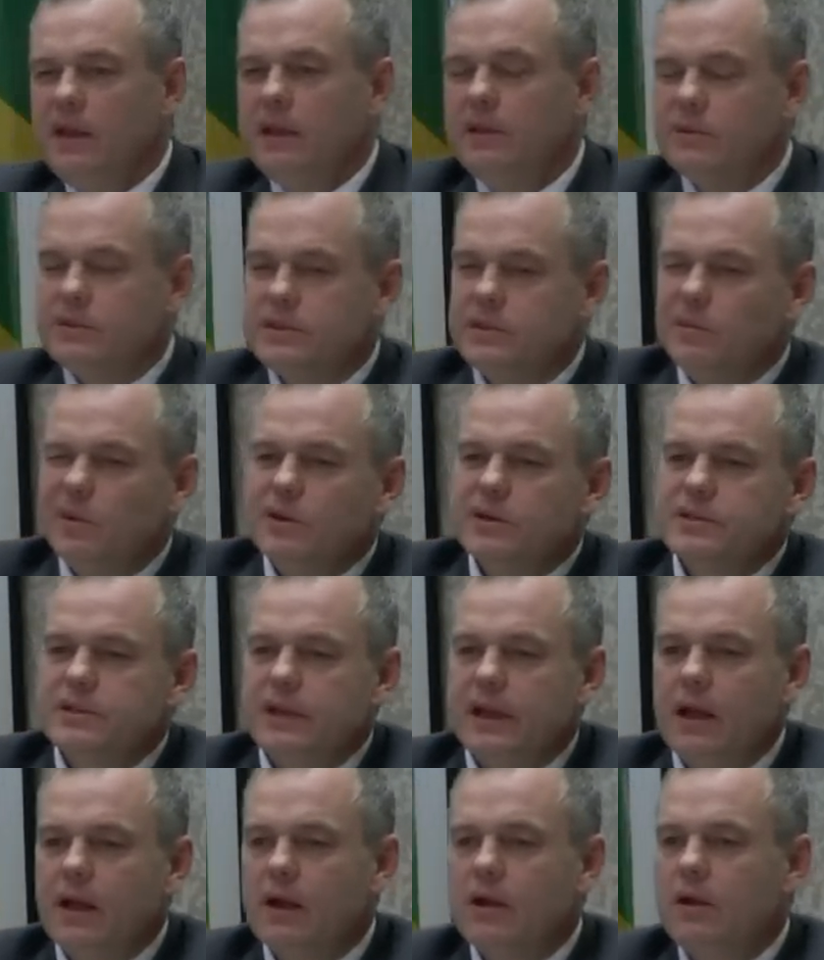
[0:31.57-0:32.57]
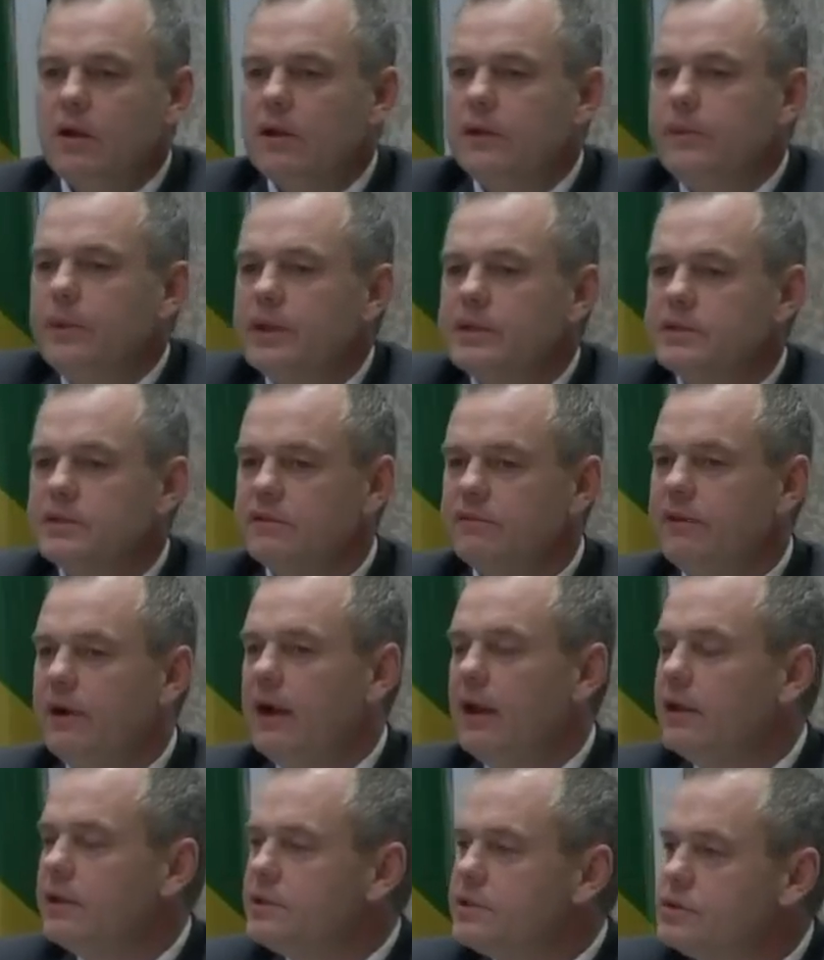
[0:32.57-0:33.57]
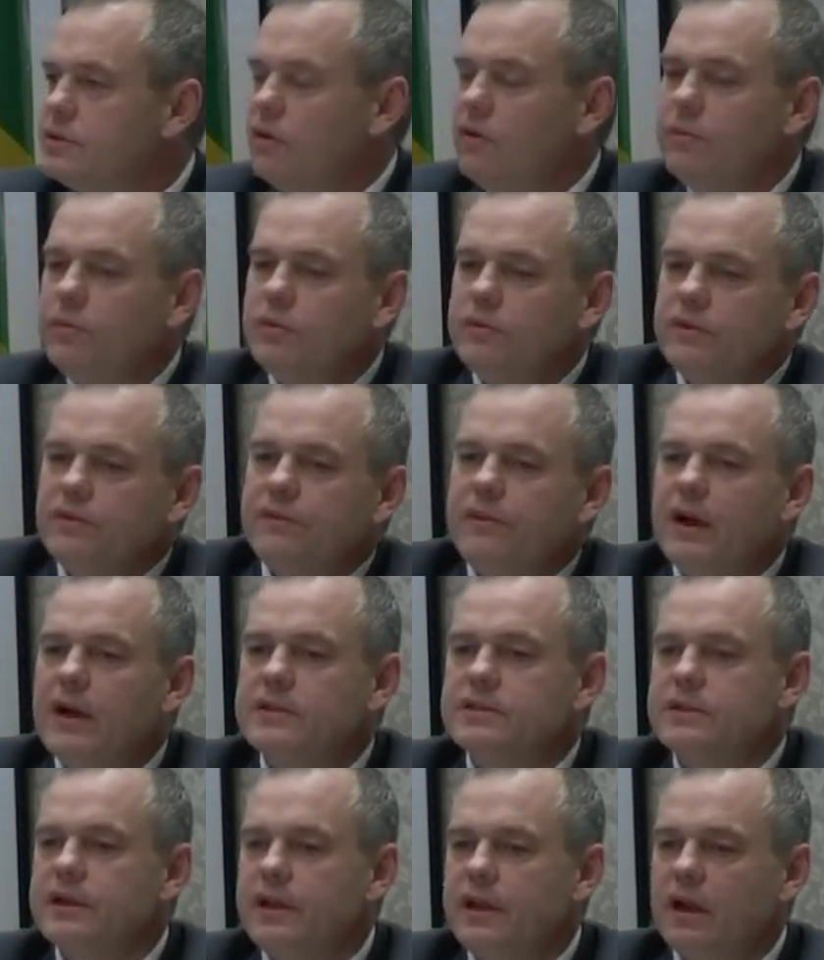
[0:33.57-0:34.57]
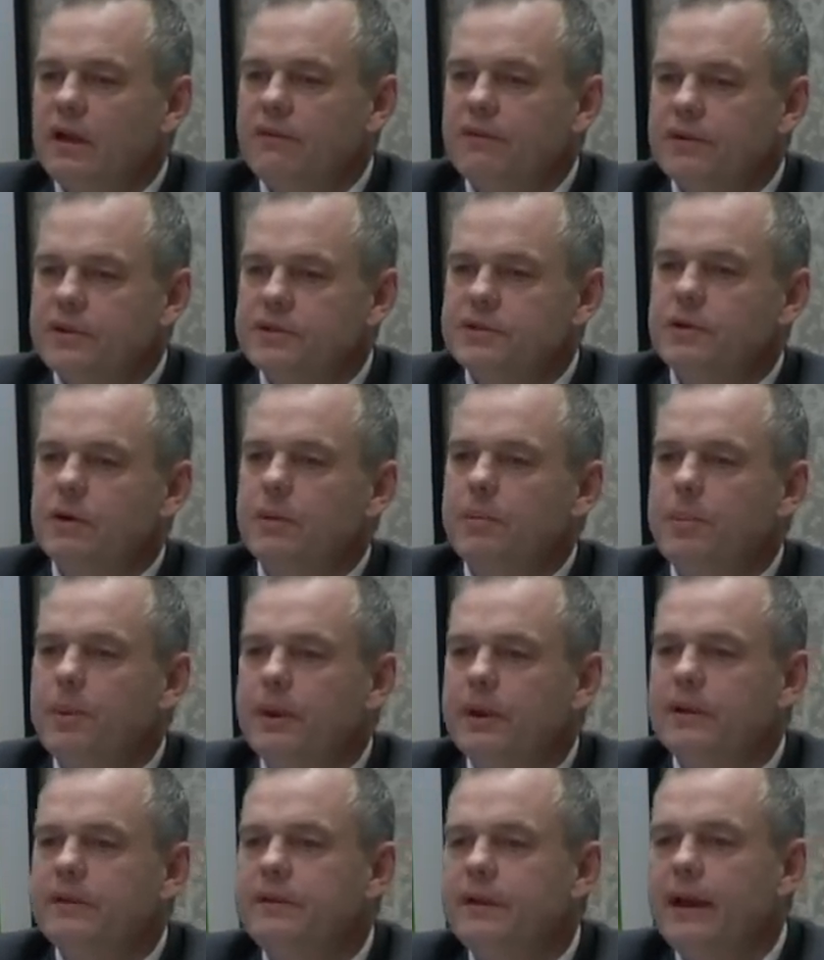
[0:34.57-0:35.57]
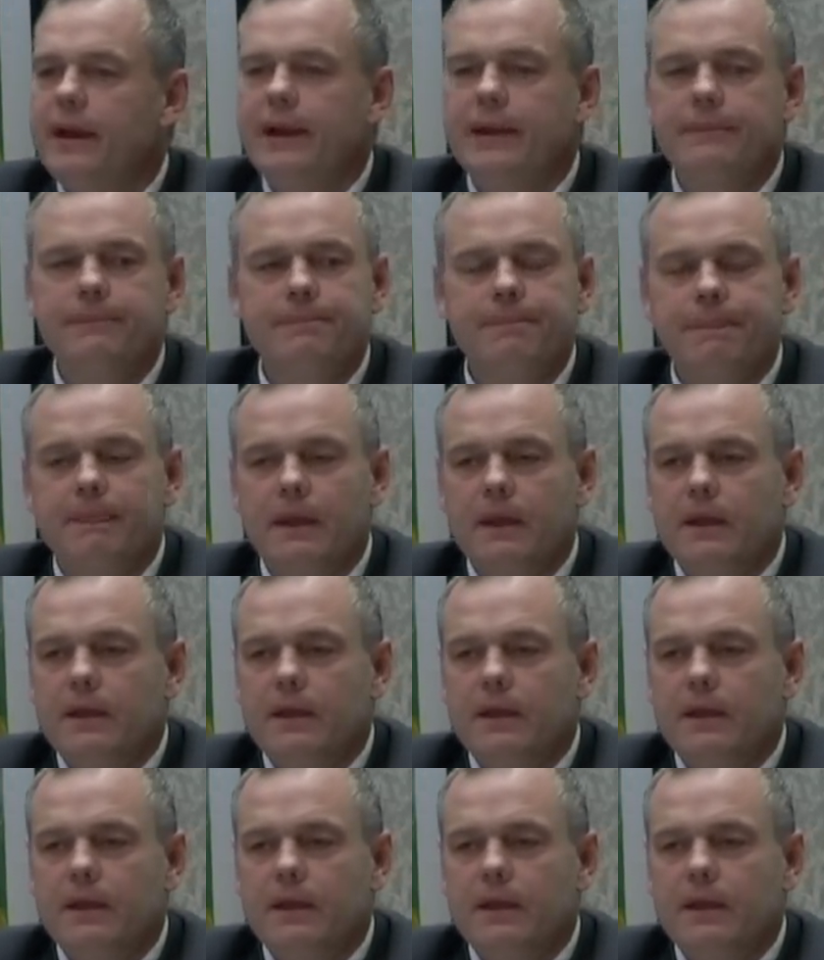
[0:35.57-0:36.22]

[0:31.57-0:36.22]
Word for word: He was immersed in alcohol, domestic violence. Joe moved to foster care for a short period of time.